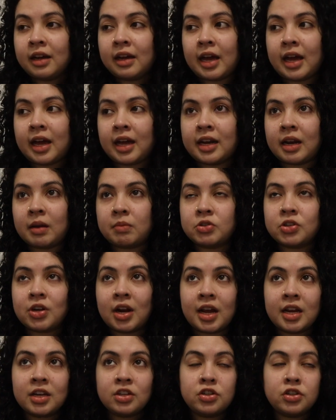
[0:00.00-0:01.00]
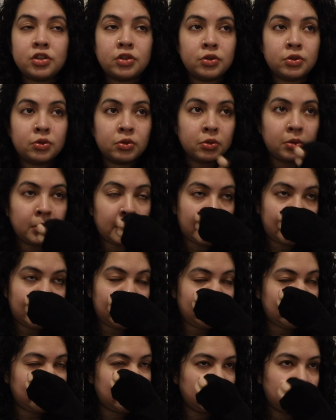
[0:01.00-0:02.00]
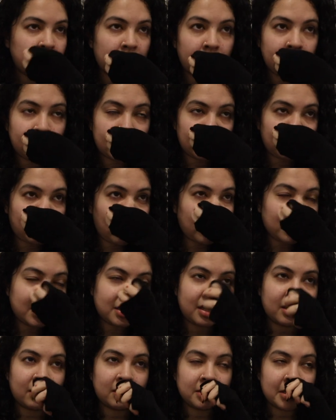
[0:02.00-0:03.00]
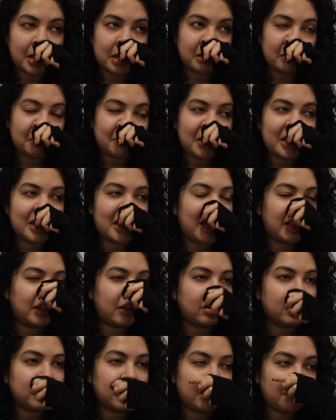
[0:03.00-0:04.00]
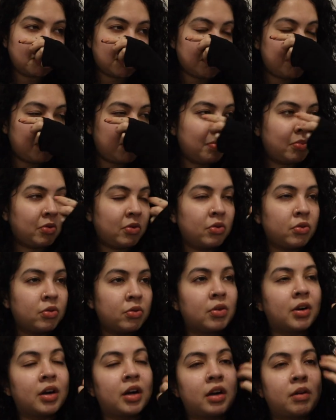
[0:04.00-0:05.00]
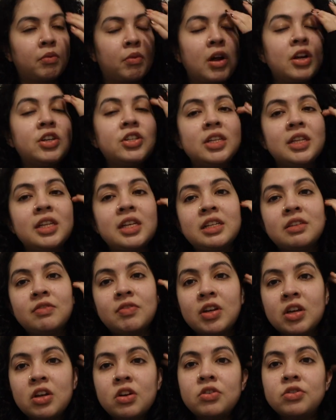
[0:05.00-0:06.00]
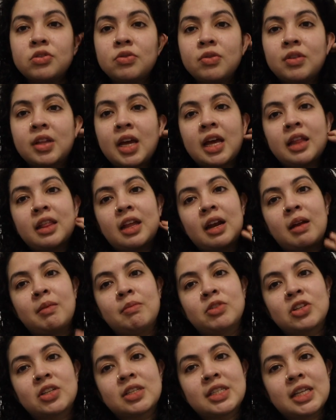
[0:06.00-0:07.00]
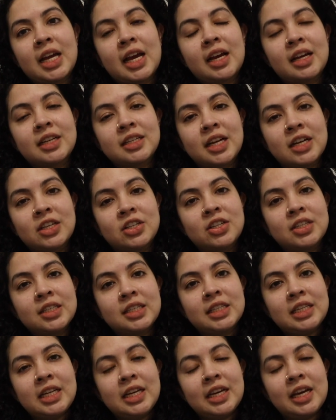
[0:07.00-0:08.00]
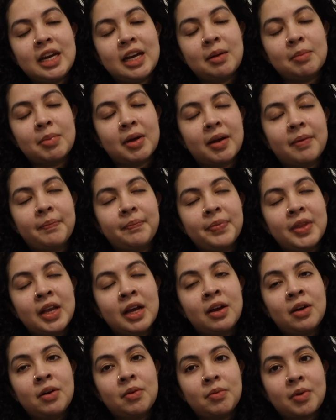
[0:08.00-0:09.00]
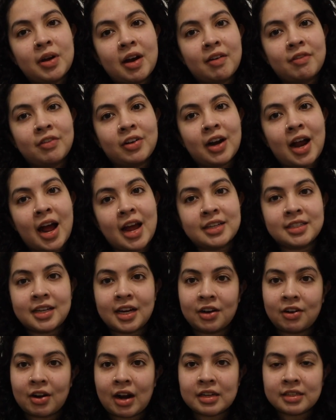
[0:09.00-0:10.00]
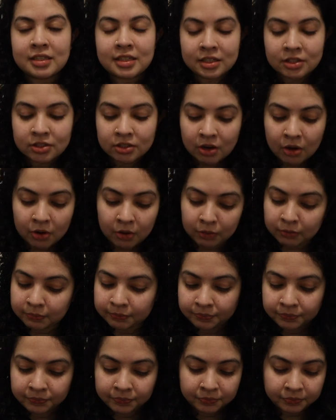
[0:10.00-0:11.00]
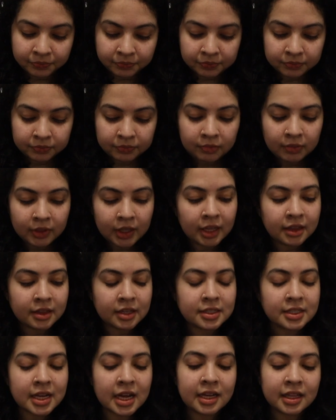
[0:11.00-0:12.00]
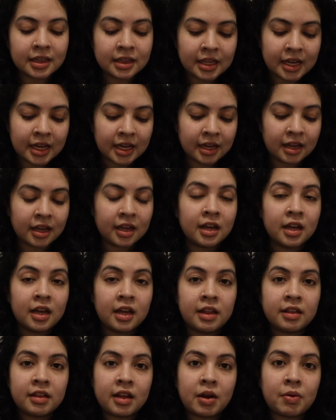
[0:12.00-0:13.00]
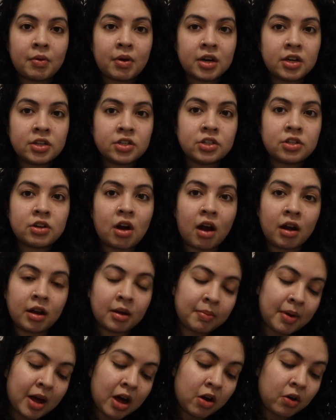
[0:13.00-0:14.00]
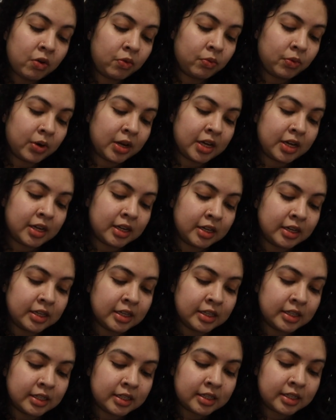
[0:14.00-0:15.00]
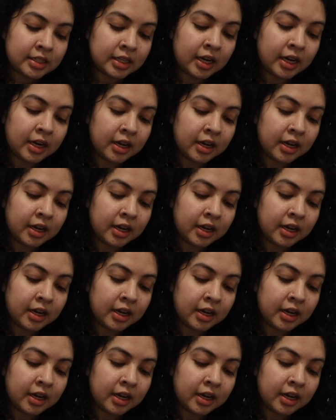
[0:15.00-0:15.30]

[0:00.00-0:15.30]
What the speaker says: And I'm trying to disrupt the thoughts that are telling me that there's gonna be people who are watching these videos who think that I'm just like attention seeking, but whatever, I digress. So the second thing that I wanted to talk about was